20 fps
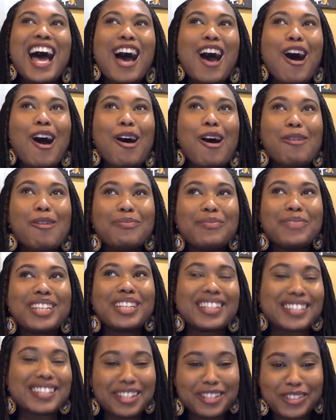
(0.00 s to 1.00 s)
um,
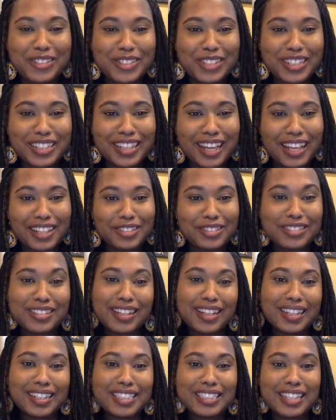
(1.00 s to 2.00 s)
because I usually I used to
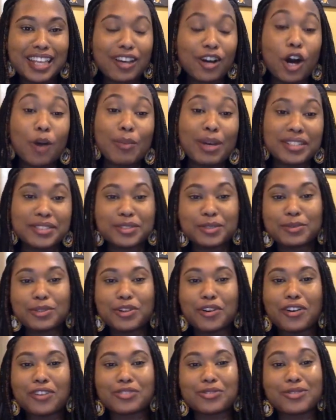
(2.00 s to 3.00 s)
like take all my Zoom
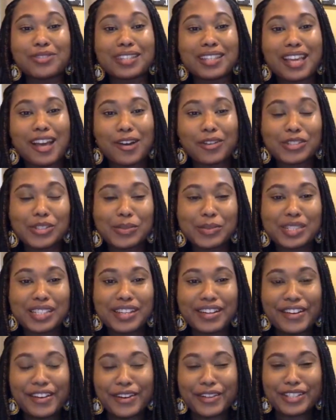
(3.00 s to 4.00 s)
calls on the couch
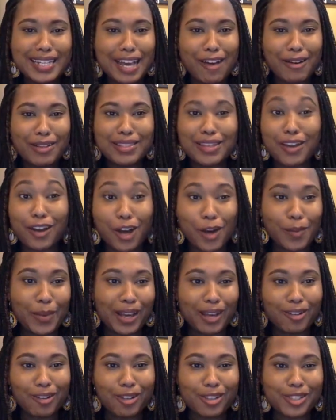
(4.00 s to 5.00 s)
upstairs. Now I took all
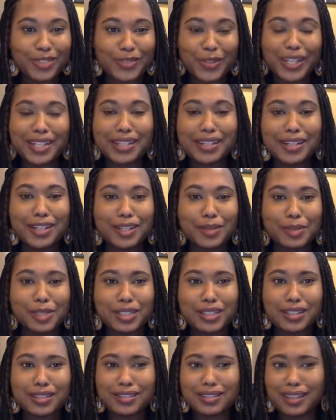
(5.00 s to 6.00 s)
my calls right here
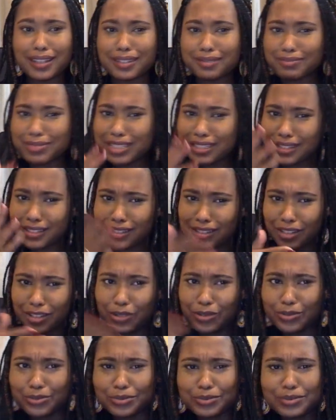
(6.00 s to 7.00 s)
because like this is cute,